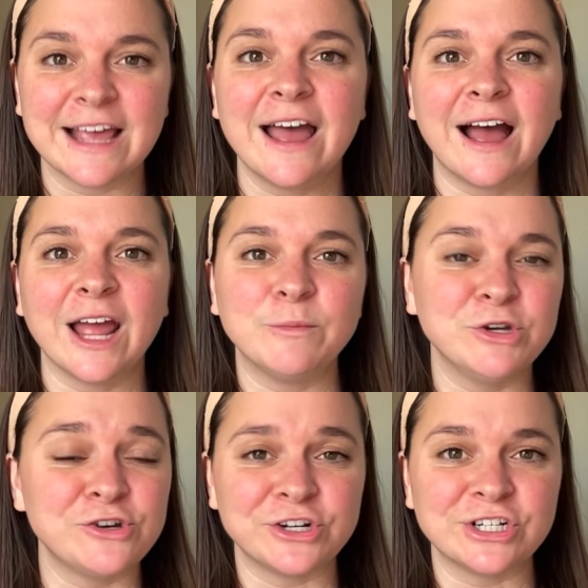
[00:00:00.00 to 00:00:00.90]
I help
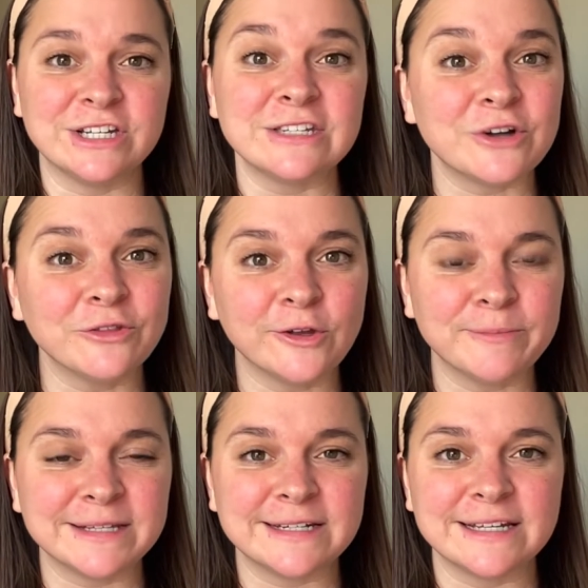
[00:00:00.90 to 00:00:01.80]
nutritionists start their
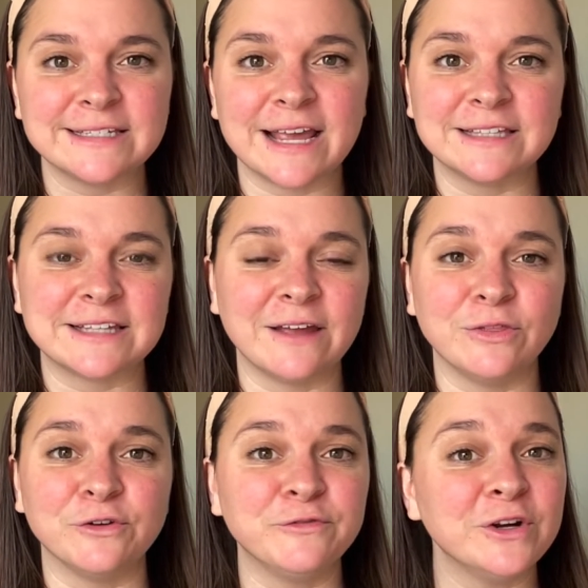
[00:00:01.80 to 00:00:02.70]
business and sign their
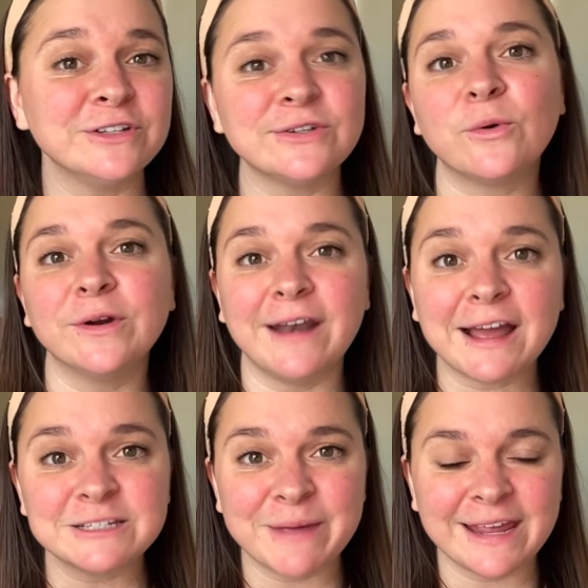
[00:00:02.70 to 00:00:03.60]
first or next
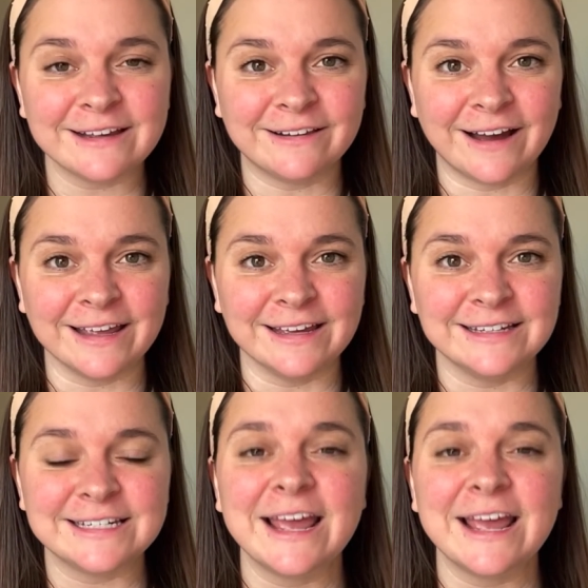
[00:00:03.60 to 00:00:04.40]
paying client.